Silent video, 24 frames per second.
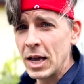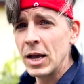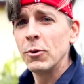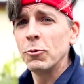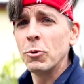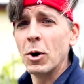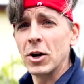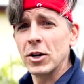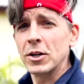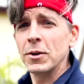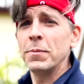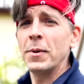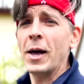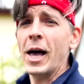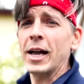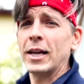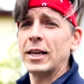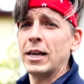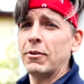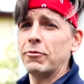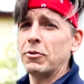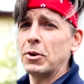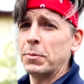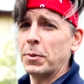Welcome back,
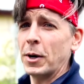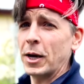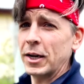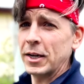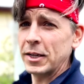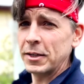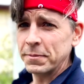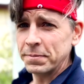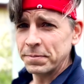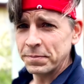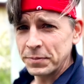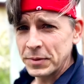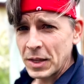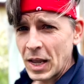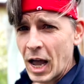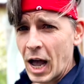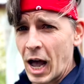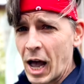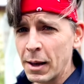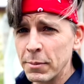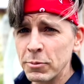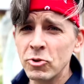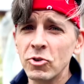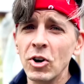everybody.
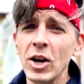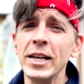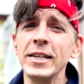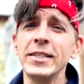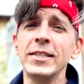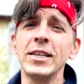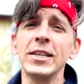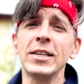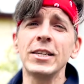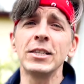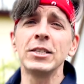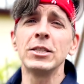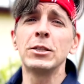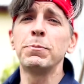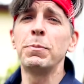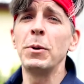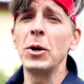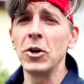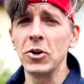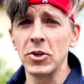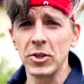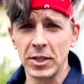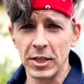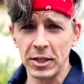I'm Crazy
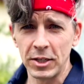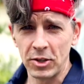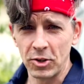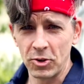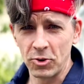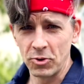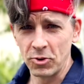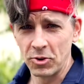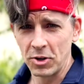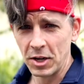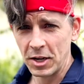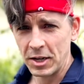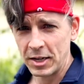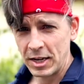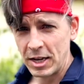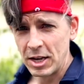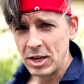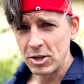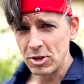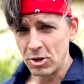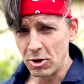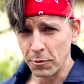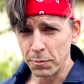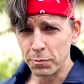Conspiracy Dude,
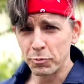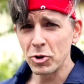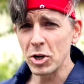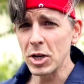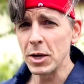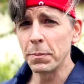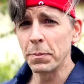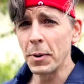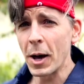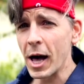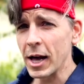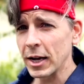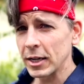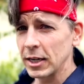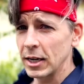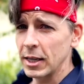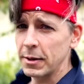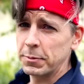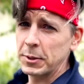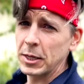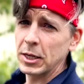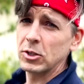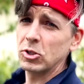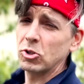your
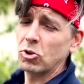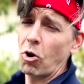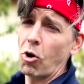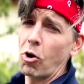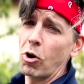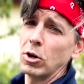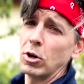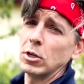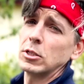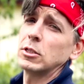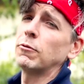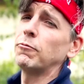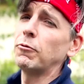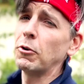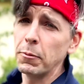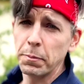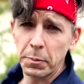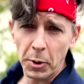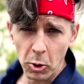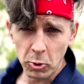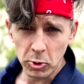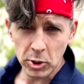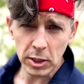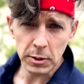pre-apocalyptic source for
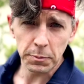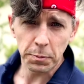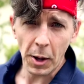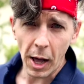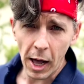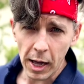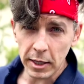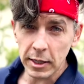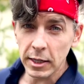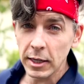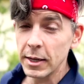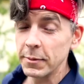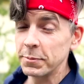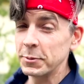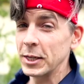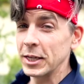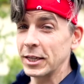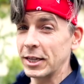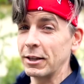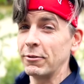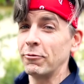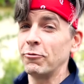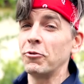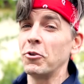post-apocalyptic
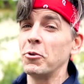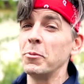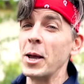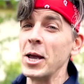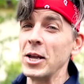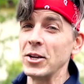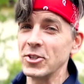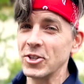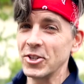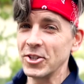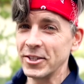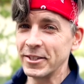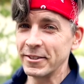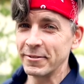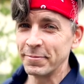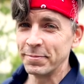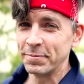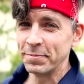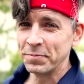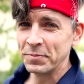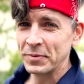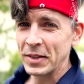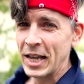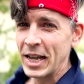information.
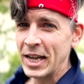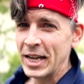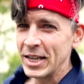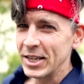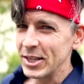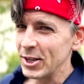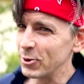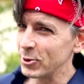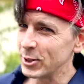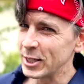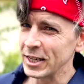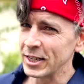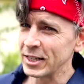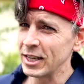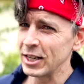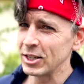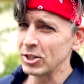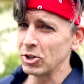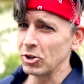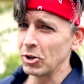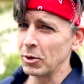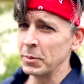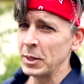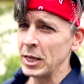Using
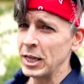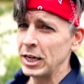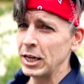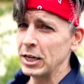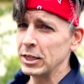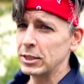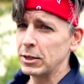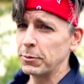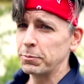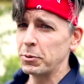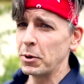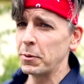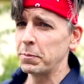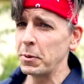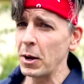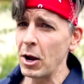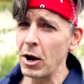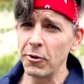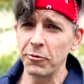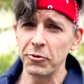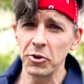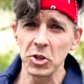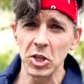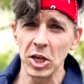digital media to prepare
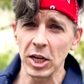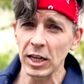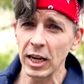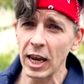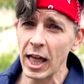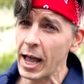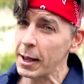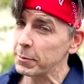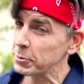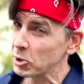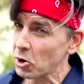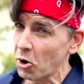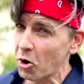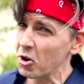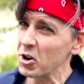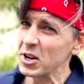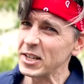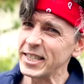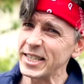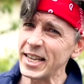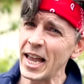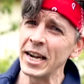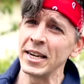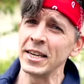for the collapse or
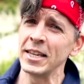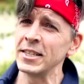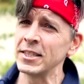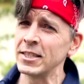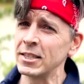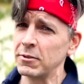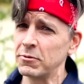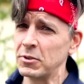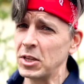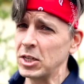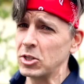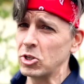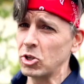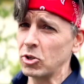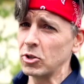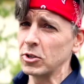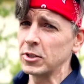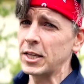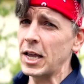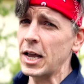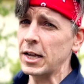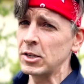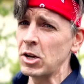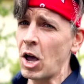ascendance of digital
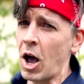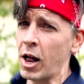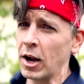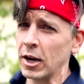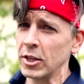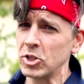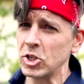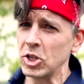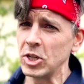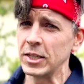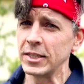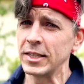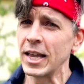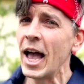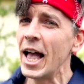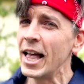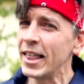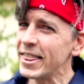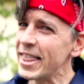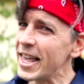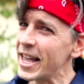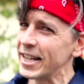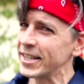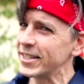technologies,
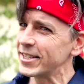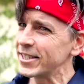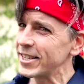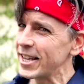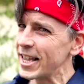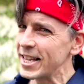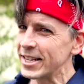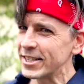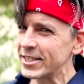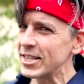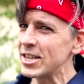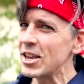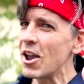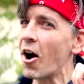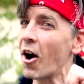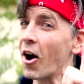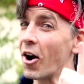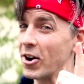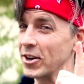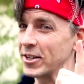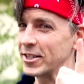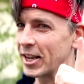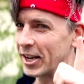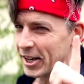this is the
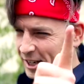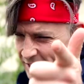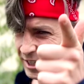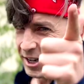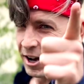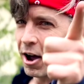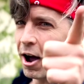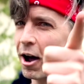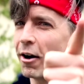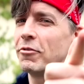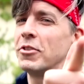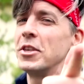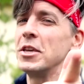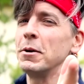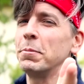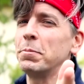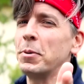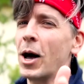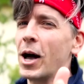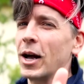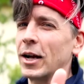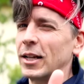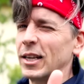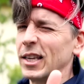Art of the
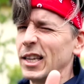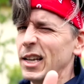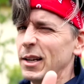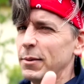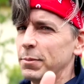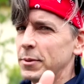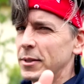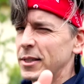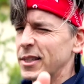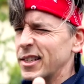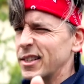Apocalypse.